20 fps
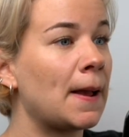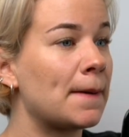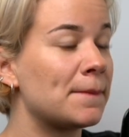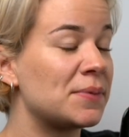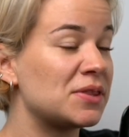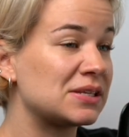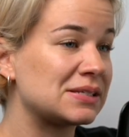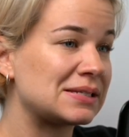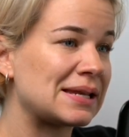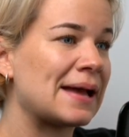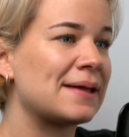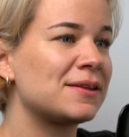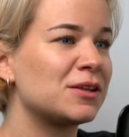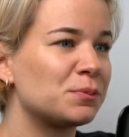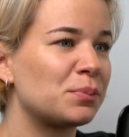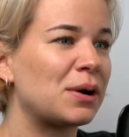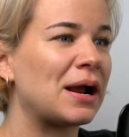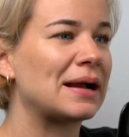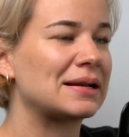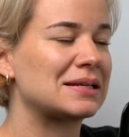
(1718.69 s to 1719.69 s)
But the standard
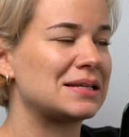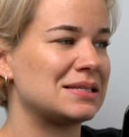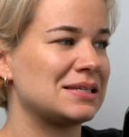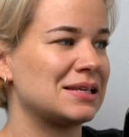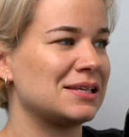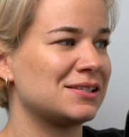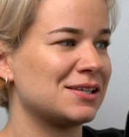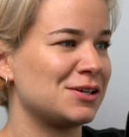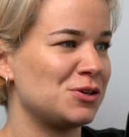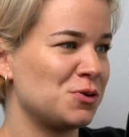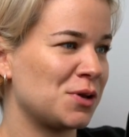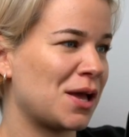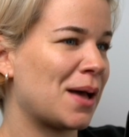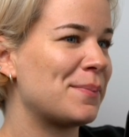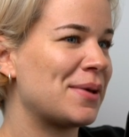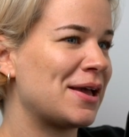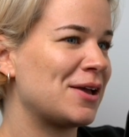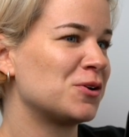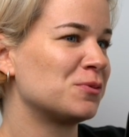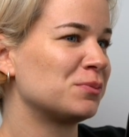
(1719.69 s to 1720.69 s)
practice is that you get
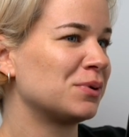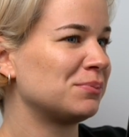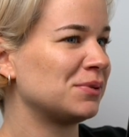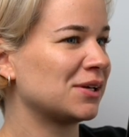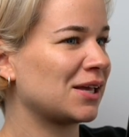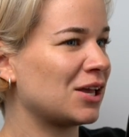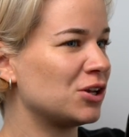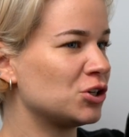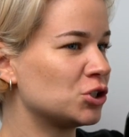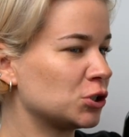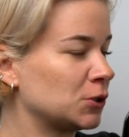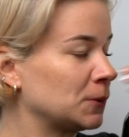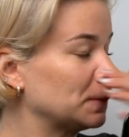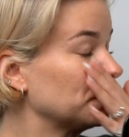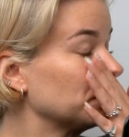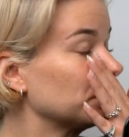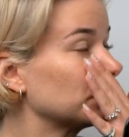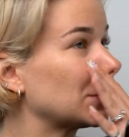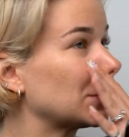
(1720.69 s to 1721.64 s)
paid on publication.